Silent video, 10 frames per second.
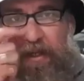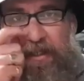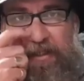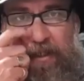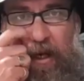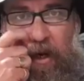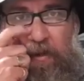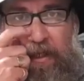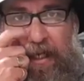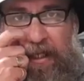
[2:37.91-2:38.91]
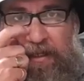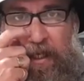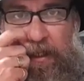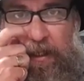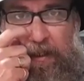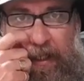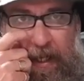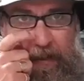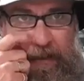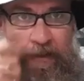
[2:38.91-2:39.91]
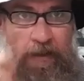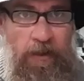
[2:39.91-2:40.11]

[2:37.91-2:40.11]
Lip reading: piece of gold. G'day, Tony. G'day, Lynn.